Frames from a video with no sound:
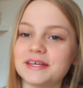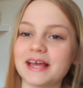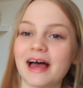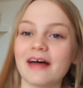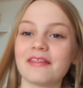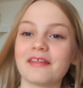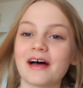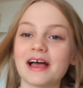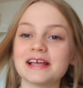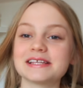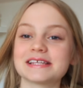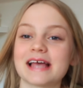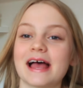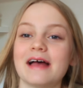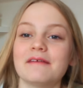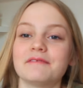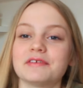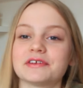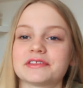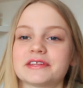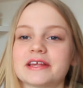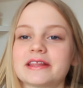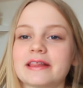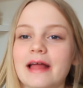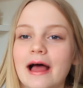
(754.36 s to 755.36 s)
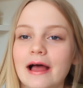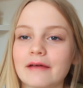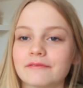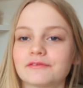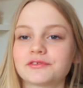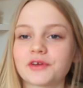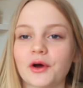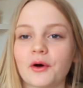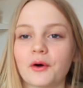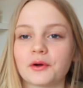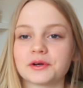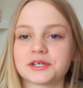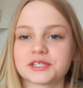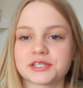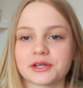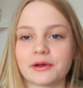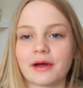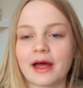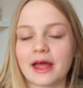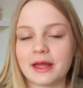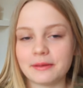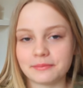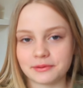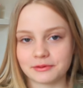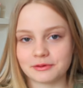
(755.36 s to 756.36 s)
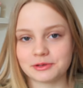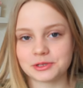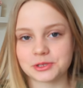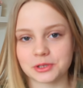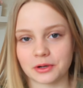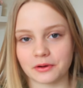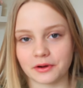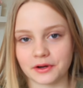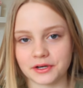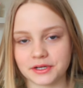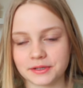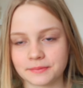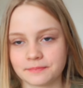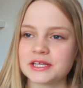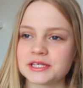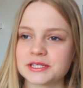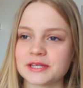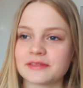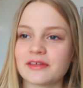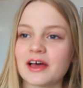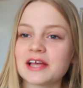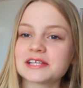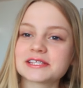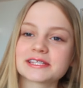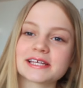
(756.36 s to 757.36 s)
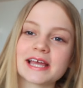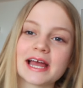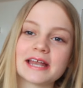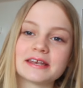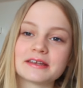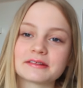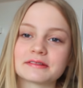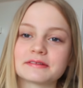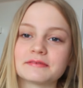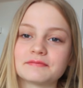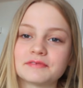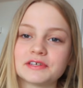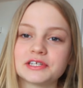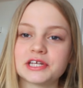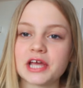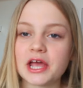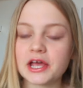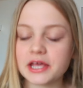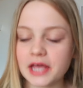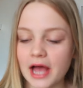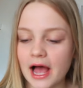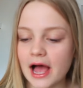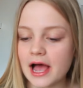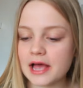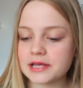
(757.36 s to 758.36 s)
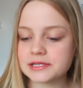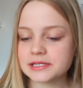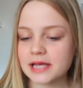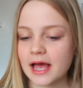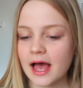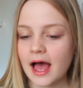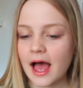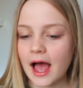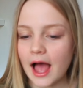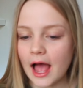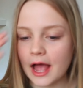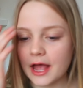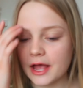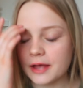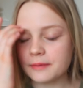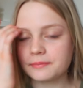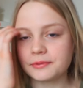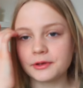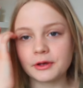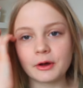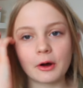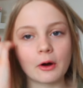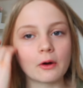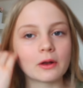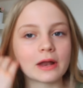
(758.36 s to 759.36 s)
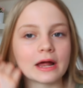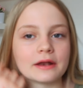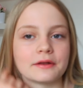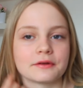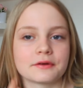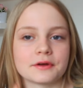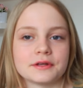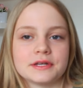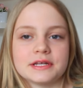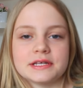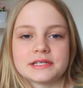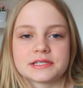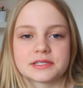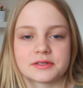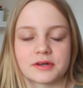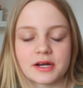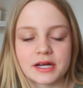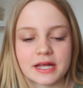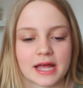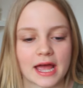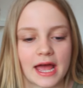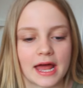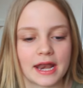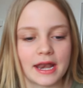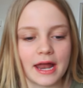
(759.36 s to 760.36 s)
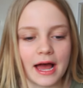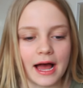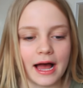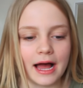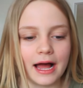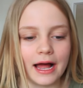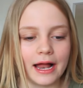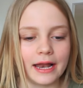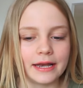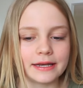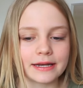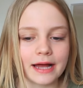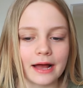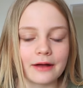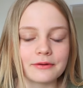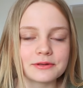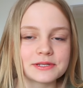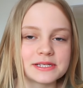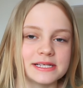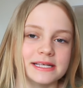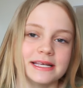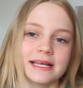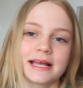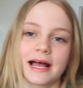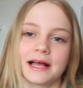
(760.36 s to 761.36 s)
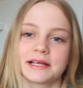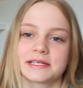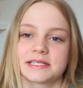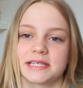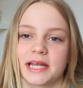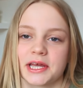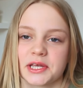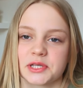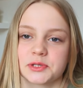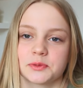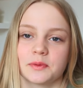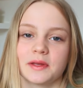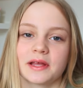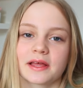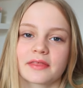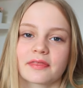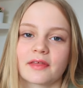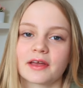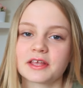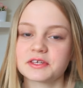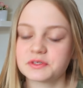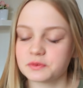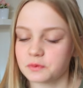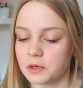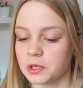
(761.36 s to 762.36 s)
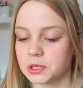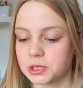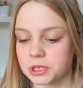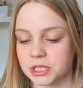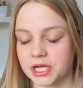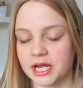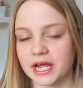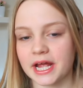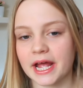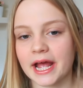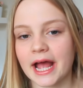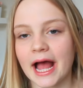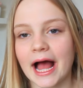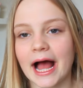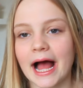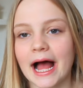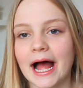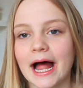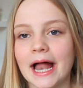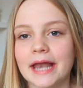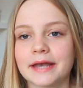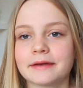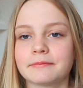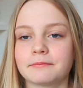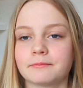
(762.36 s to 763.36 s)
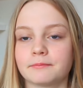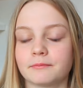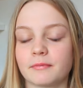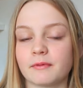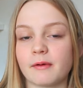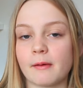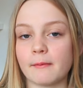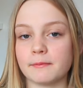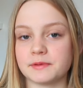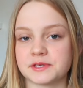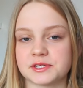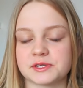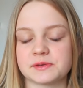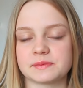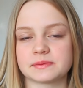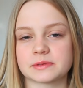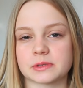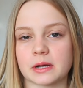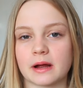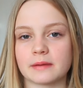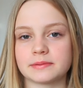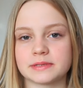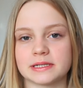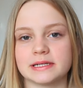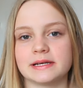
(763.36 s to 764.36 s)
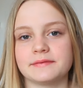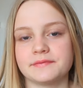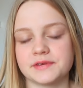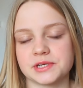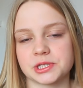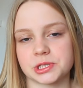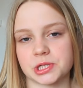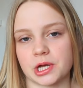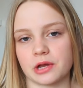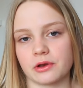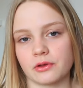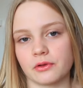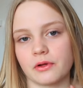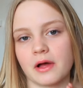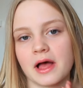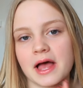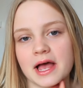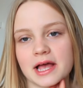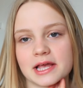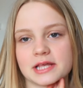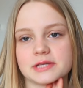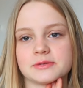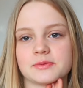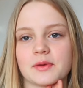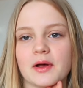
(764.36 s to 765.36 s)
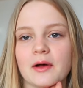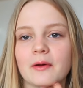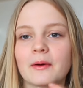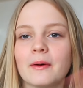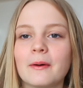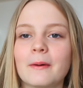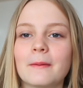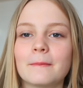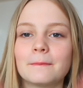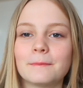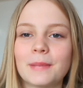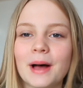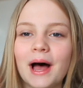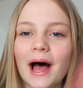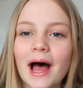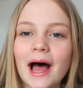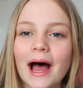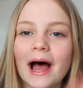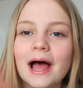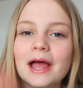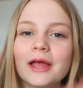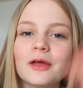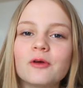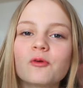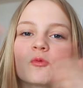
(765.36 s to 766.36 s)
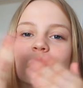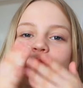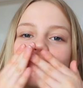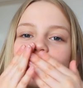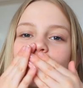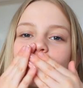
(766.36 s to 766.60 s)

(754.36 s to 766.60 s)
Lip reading: But yeah, that is everything that I've got, so I hope you enjoyed. So that's the end of the video, guys. I hope you all had a good Easter again, and I will see you guys next week. Thanks for watching, and remember to subscribe to Livvy's channel as well. Bye!